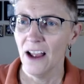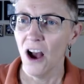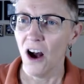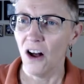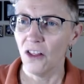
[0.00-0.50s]

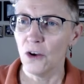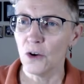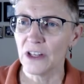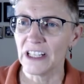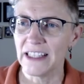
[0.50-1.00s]
Although
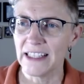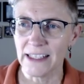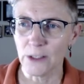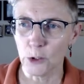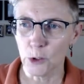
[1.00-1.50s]

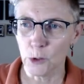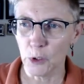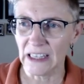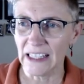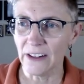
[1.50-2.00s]
considerable
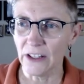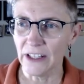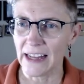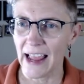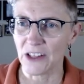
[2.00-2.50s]

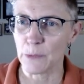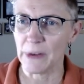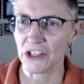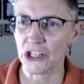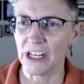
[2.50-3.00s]
clarity has been
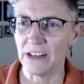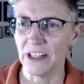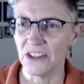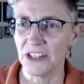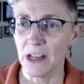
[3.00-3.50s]
achieved
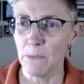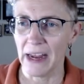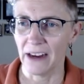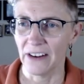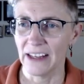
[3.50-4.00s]
in some
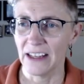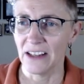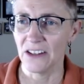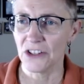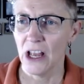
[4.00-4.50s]

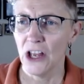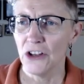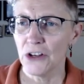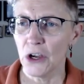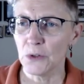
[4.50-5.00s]
areas,
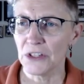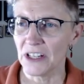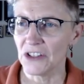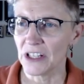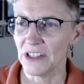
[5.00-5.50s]
no
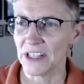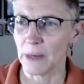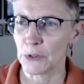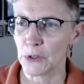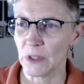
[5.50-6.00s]
such
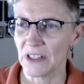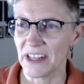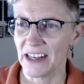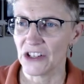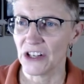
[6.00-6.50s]

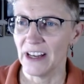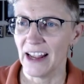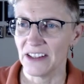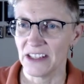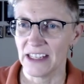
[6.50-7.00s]
conceptualization
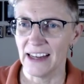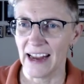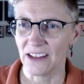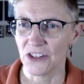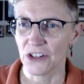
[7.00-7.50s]
has yet
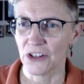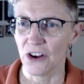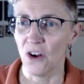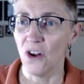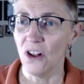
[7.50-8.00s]
answered
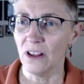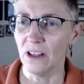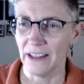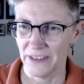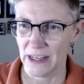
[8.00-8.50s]
all
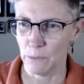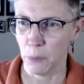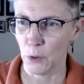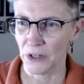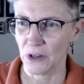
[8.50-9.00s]
of the
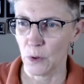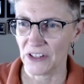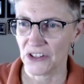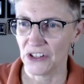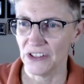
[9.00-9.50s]
important
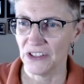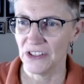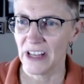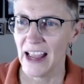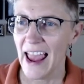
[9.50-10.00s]
questions,
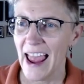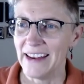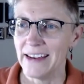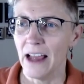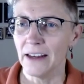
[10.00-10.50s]
and
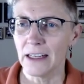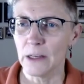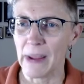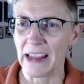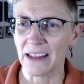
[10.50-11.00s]
none
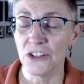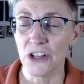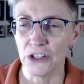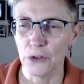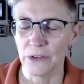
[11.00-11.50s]
commands
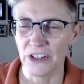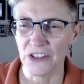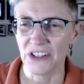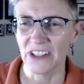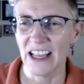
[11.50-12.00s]

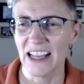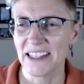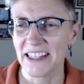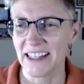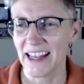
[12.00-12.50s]
universal
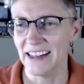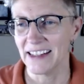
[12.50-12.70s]
assent.